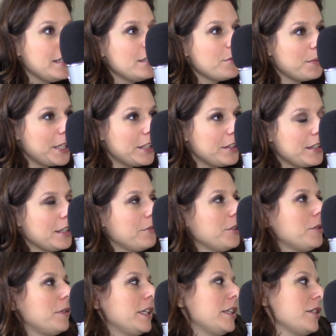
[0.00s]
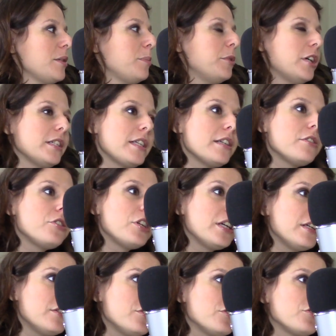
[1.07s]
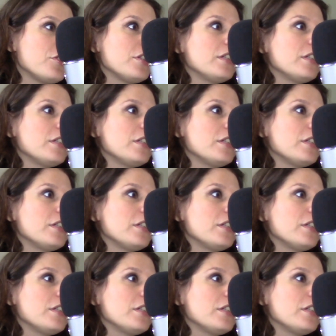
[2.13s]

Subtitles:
it's weird. It requires a process change,